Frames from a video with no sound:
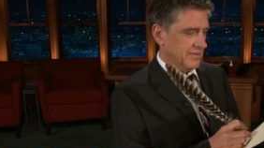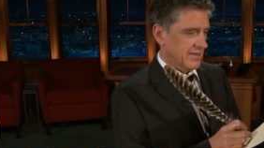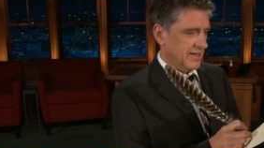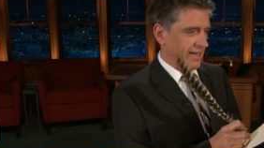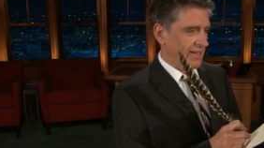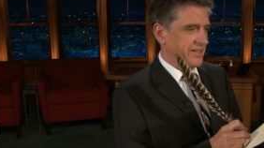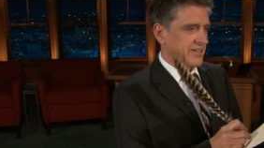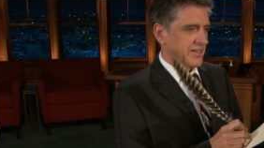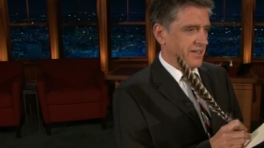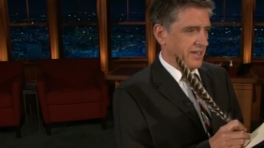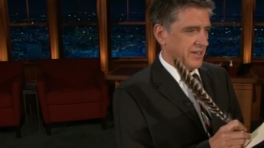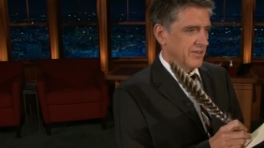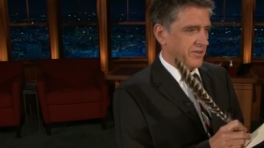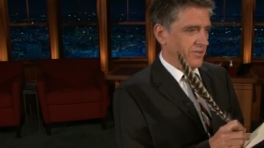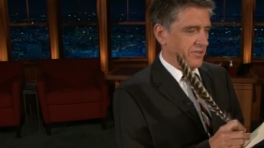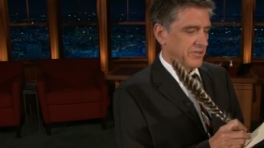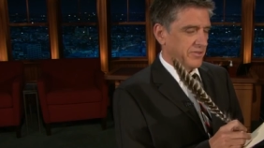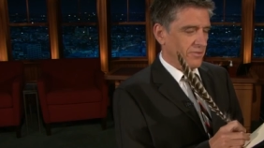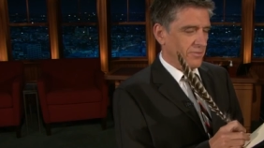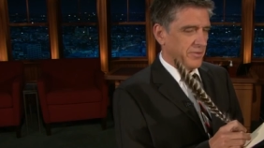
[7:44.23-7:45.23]
Actually,
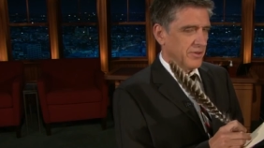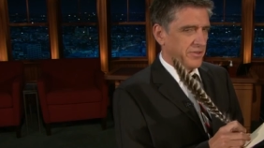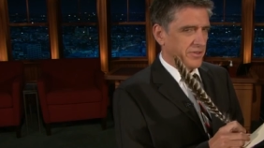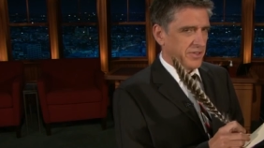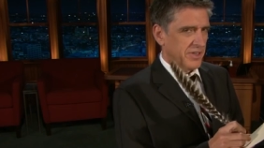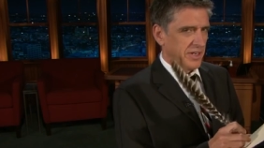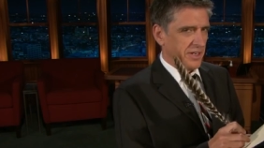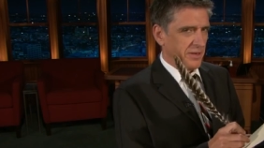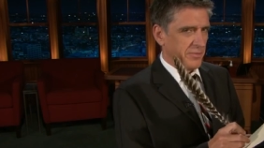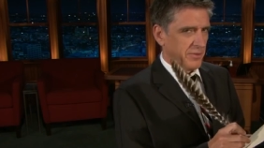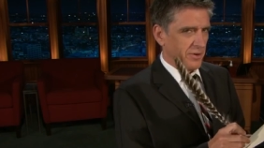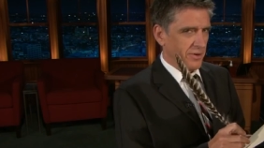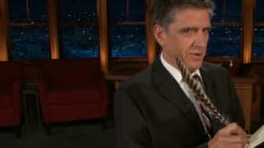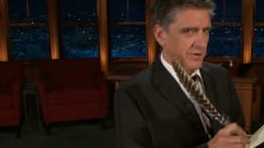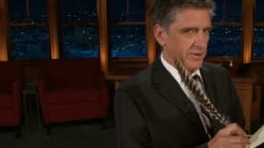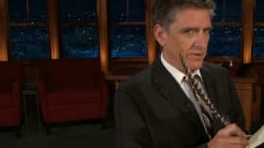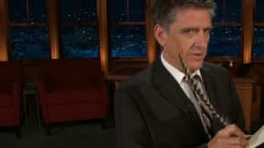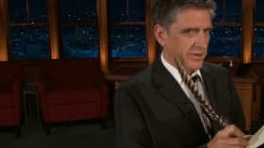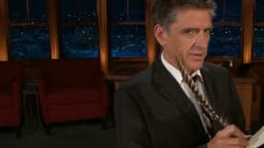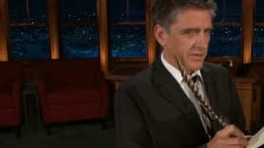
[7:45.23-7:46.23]
not so much anymore.